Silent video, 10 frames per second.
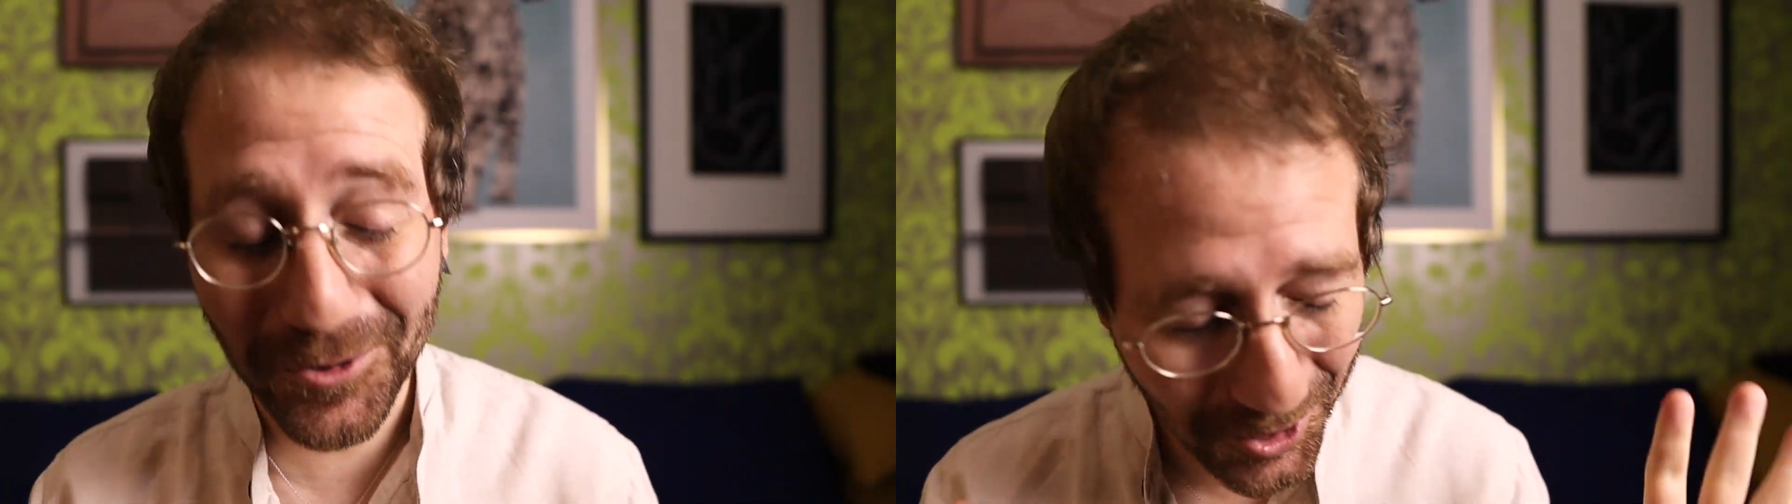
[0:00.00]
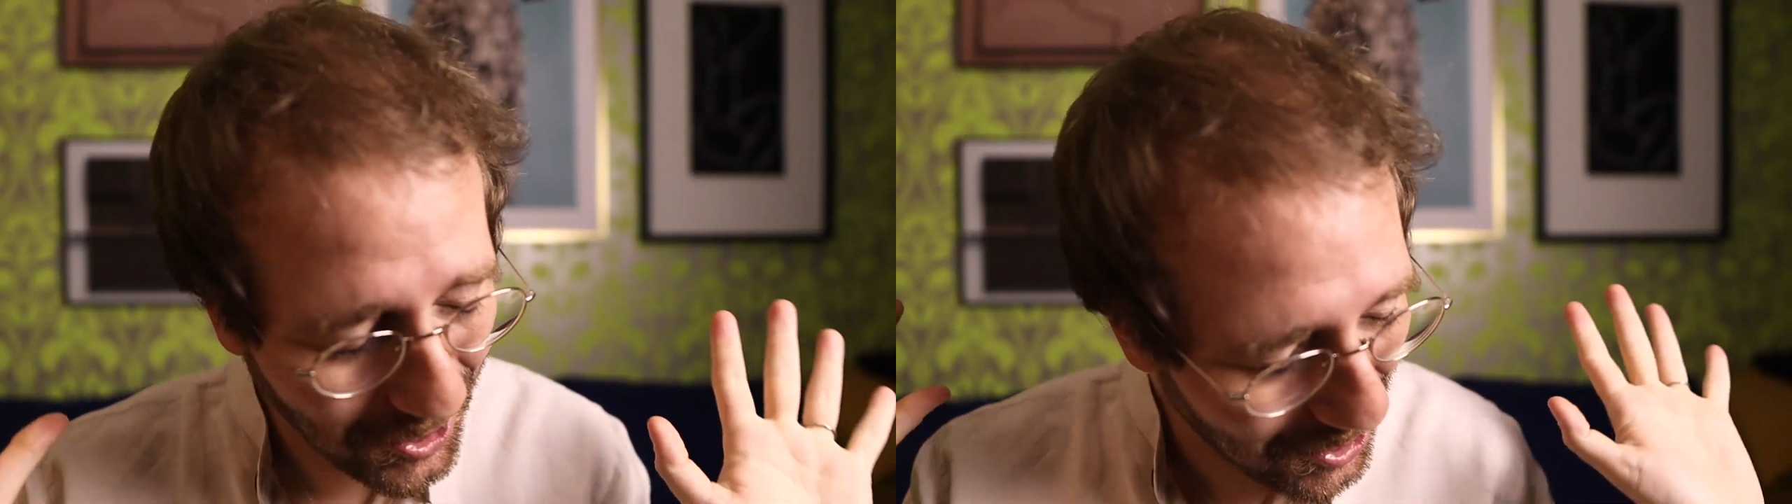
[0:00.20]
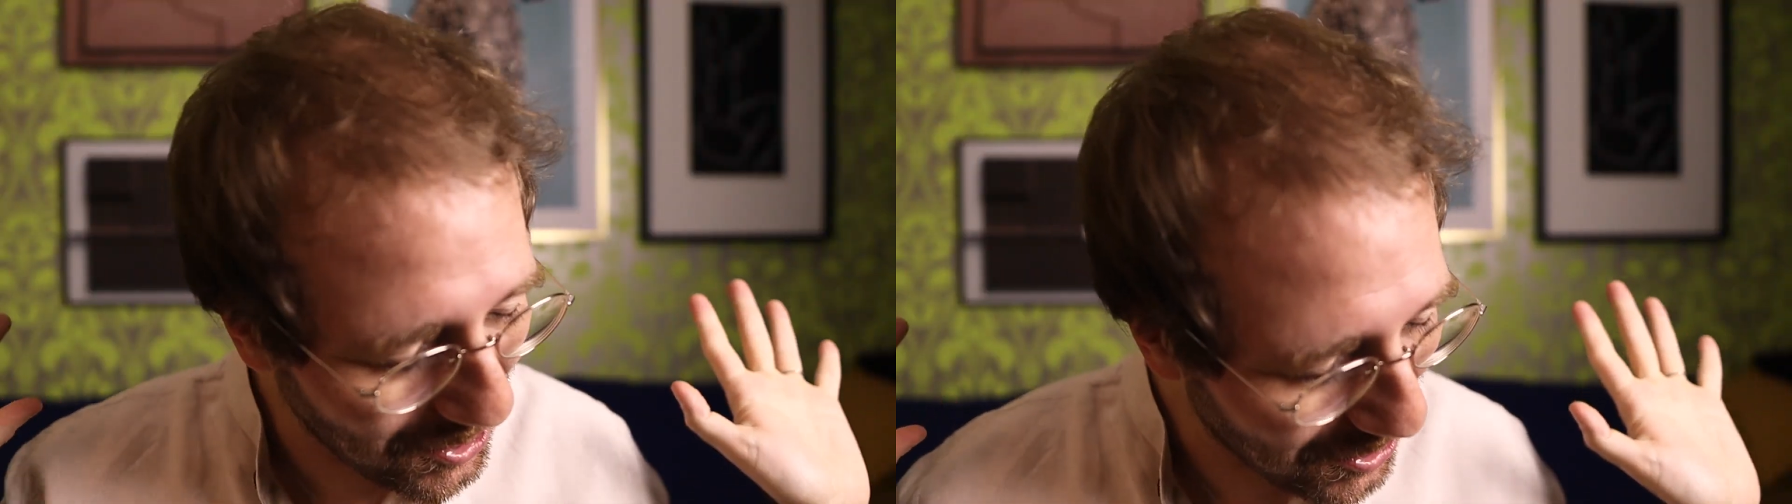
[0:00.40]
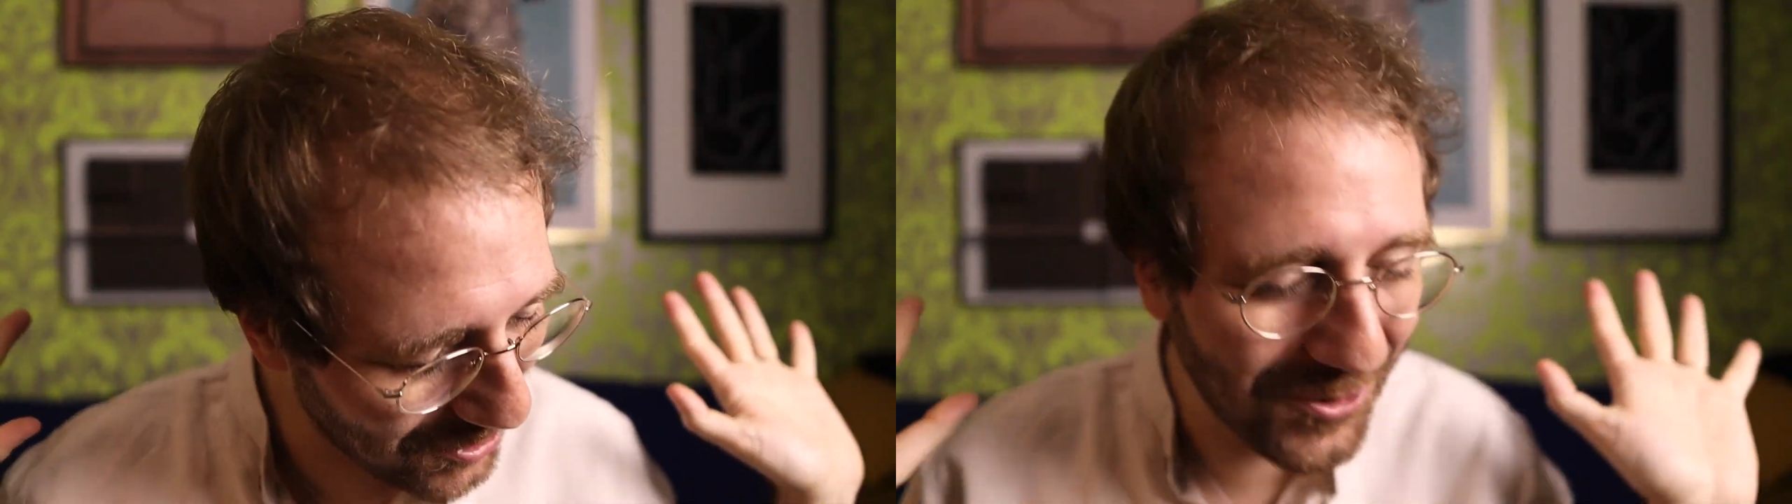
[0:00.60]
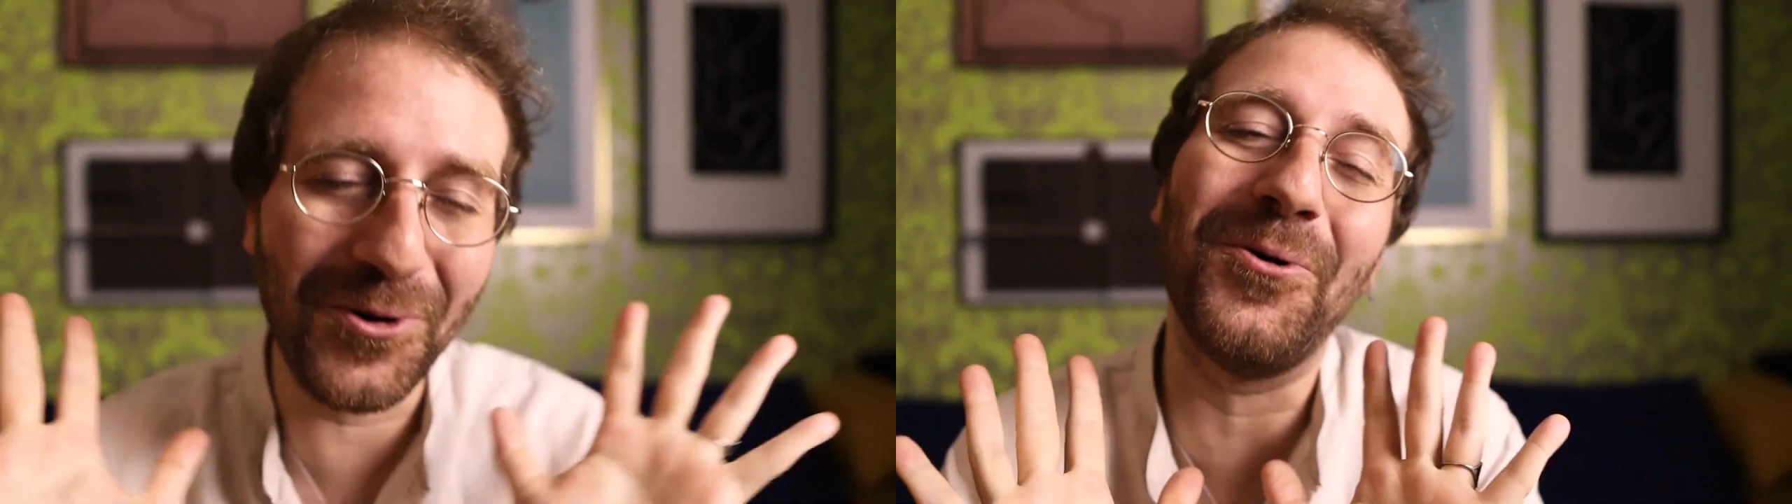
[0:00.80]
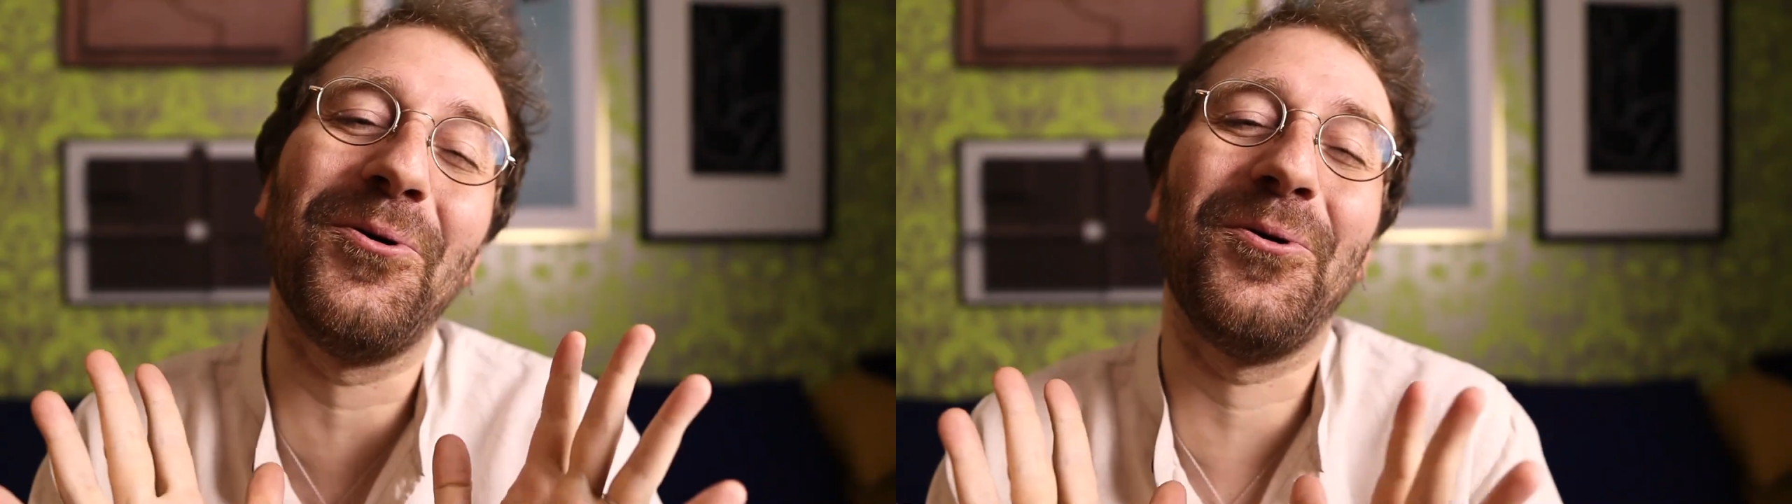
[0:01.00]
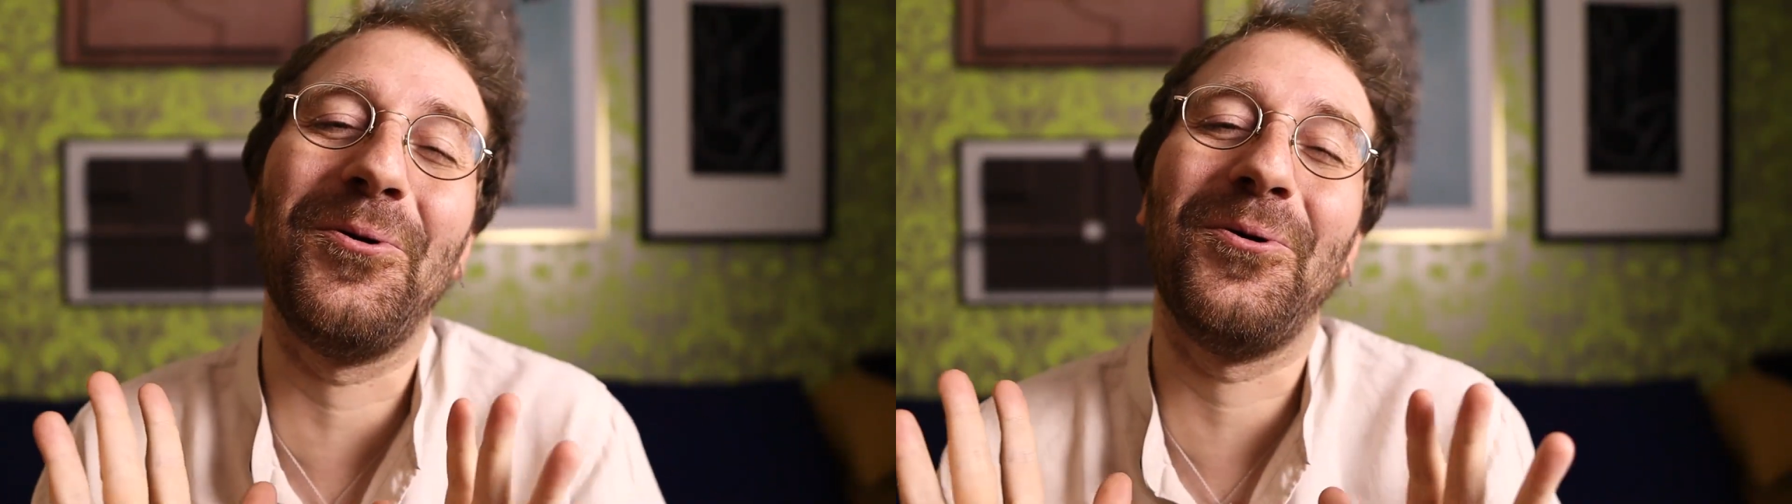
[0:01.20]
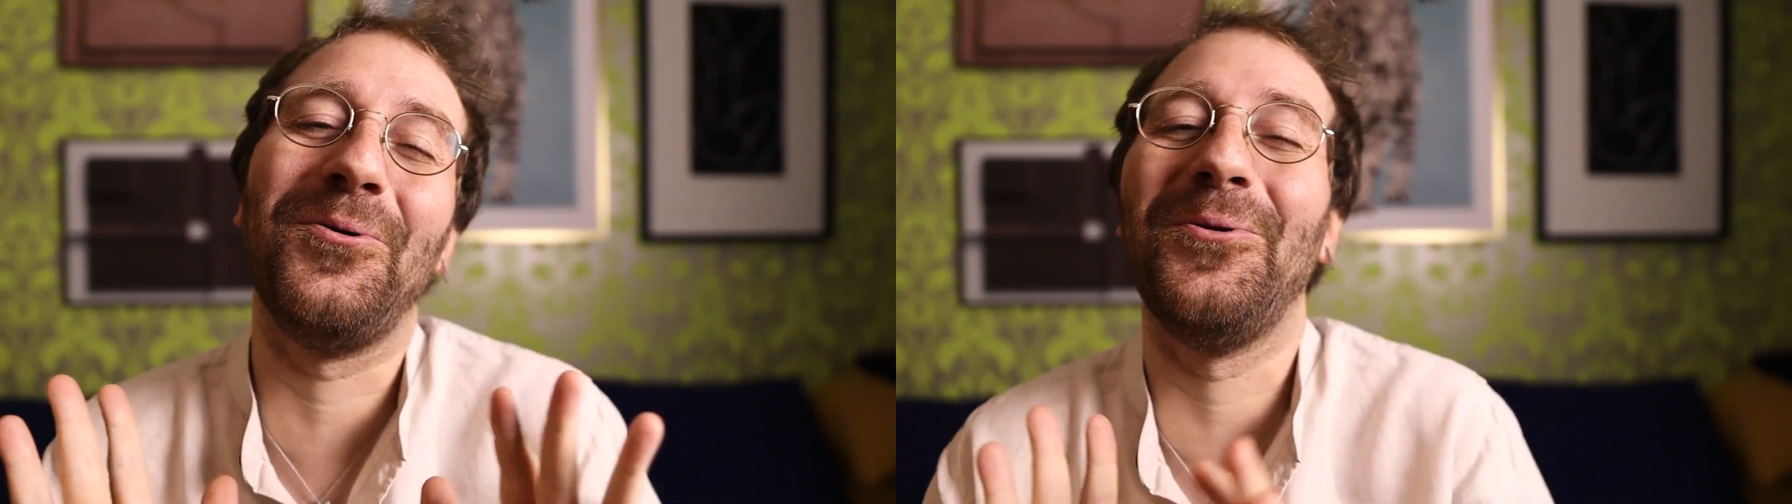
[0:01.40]

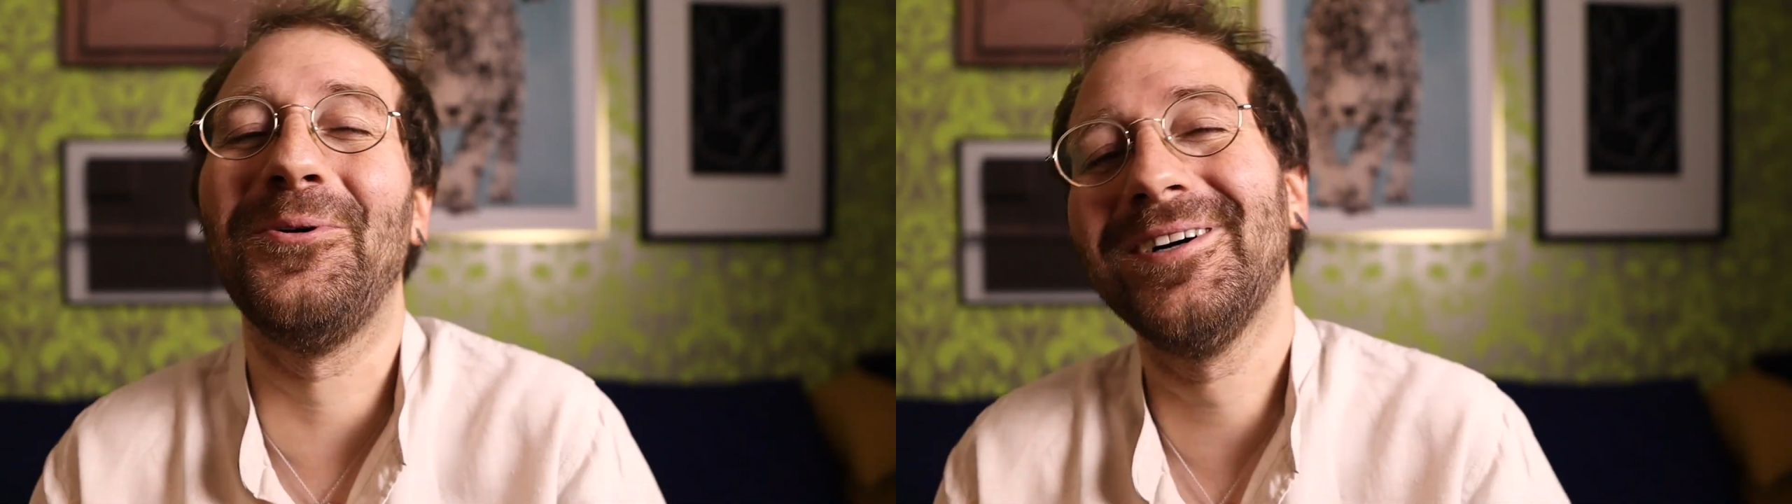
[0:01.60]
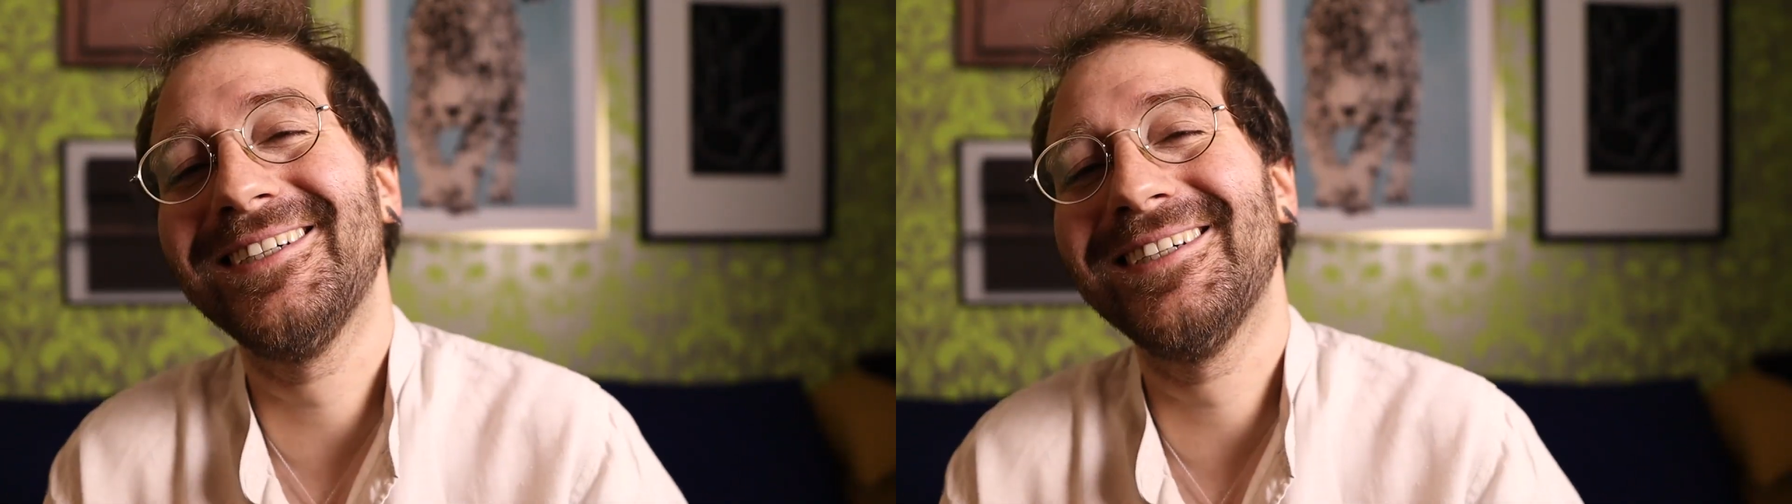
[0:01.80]
whoa,